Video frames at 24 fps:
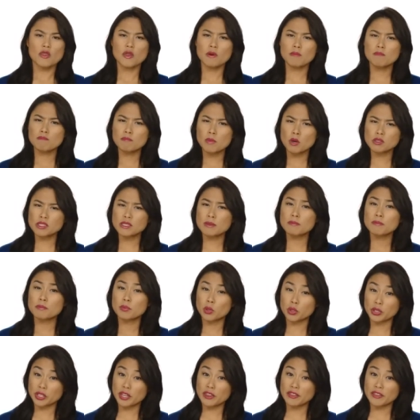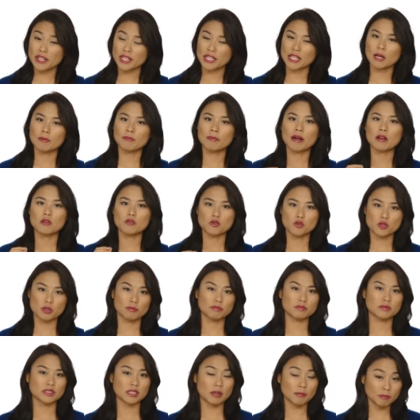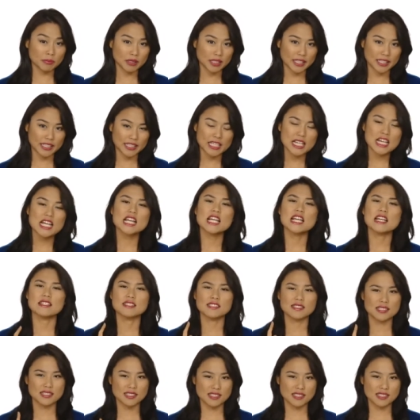The most important thing about shrimp dumpling is the